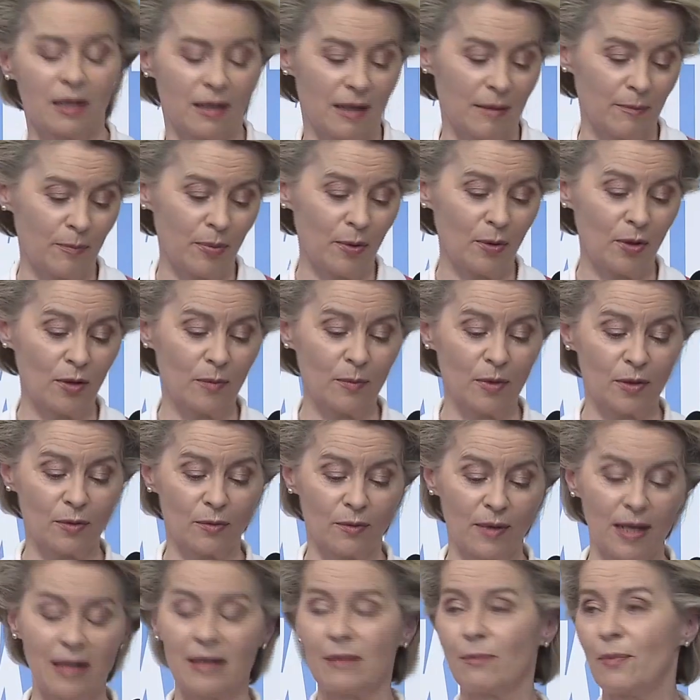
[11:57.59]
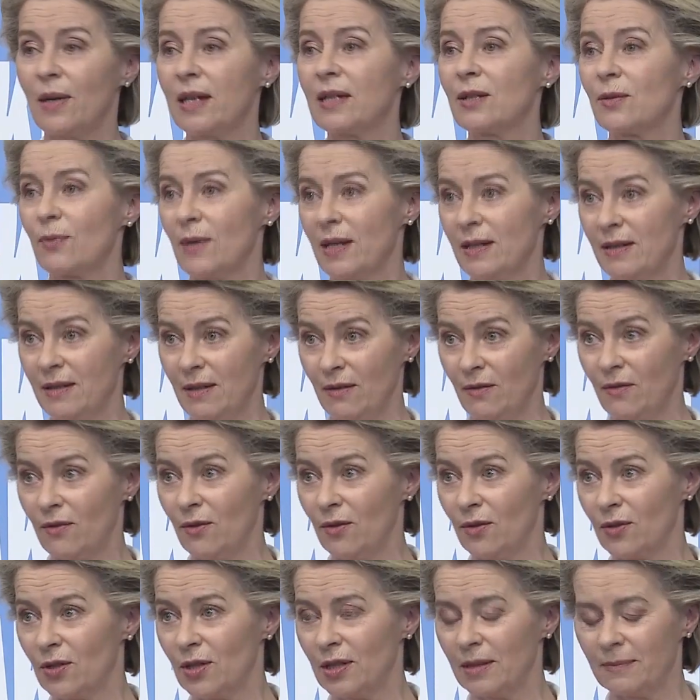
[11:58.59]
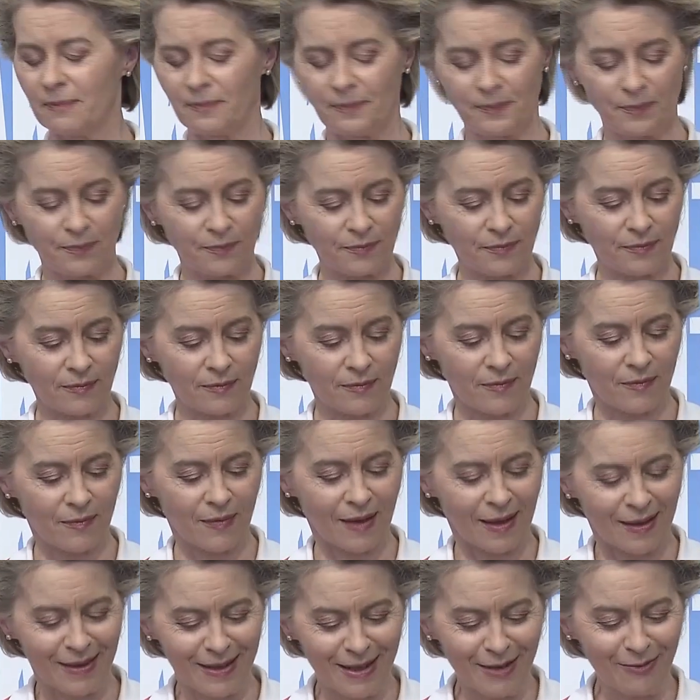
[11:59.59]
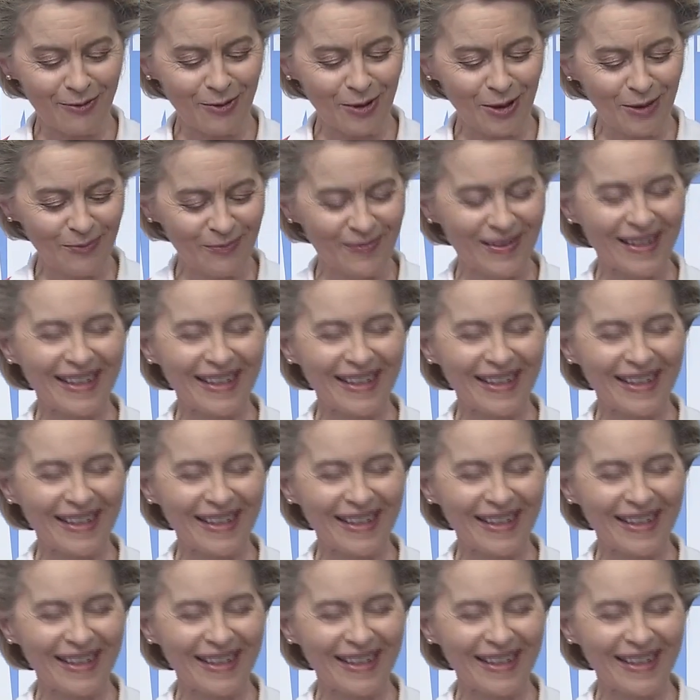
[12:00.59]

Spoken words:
employment rate by 2030. Therefore,